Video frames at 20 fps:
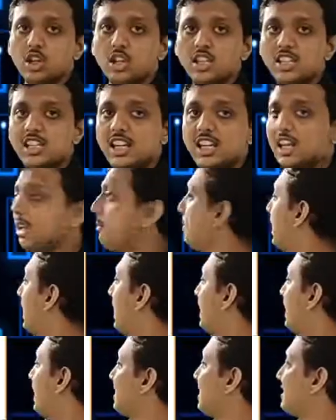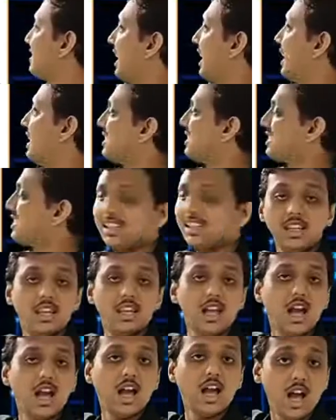J minus LC,
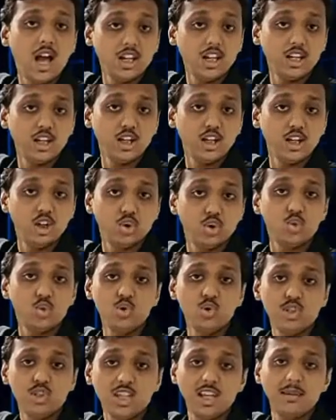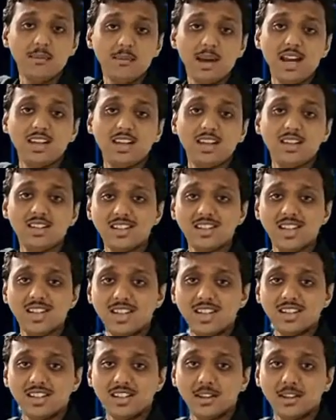R into J minus
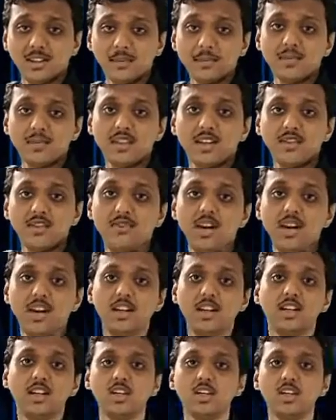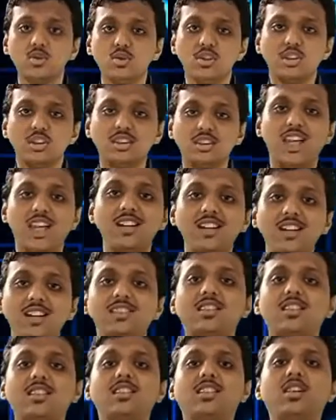LC. Fine. So that is
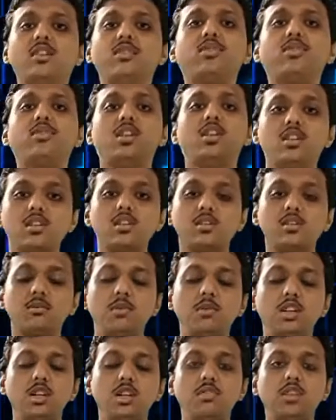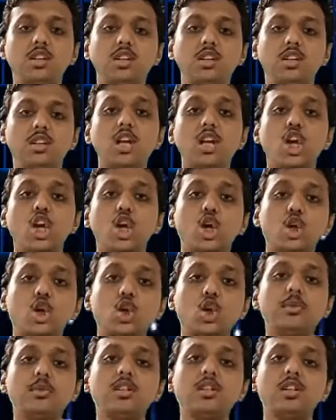the difference between the row
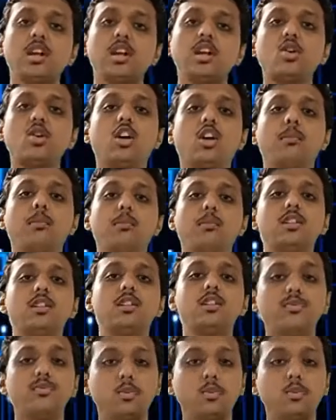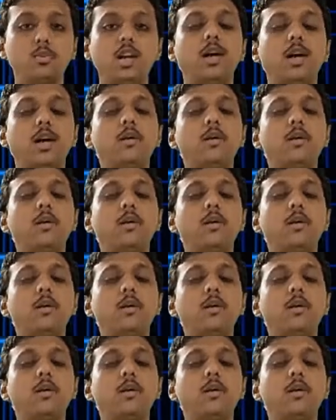major and column major formula.